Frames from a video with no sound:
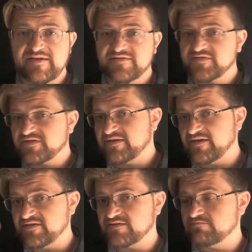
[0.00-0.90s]
It's just a
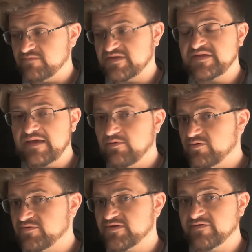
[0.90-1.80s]
nice
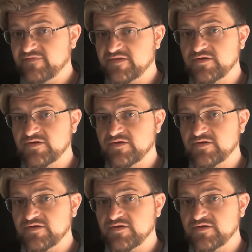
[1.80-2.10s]
stable surface.